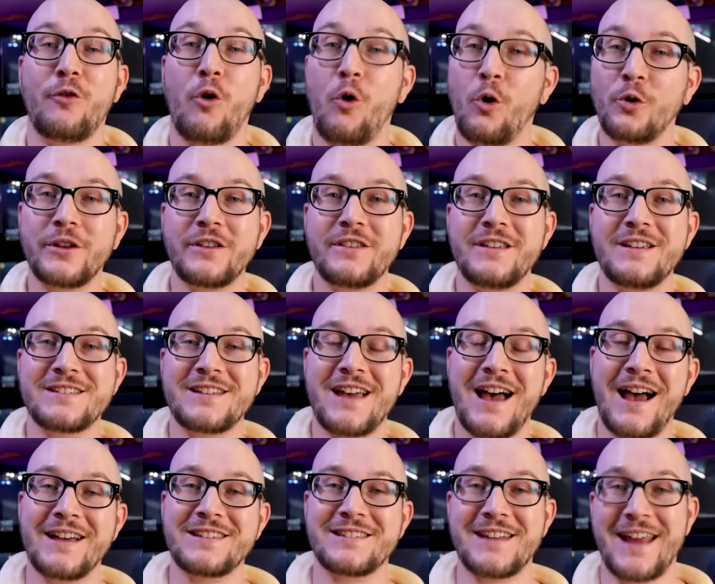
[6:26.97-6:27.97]
of holding these
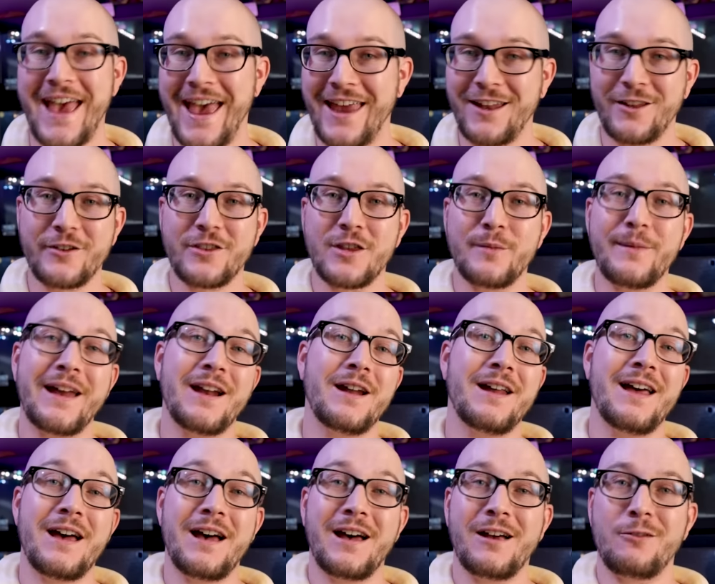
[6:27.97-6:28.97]
guys and handling them at a,